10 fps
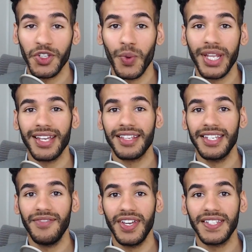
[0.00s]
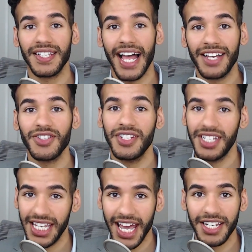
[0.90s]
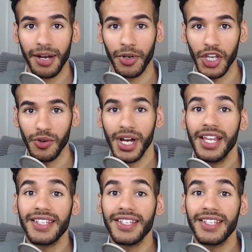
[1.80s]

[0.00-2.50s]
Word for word: twit.tv/TNW.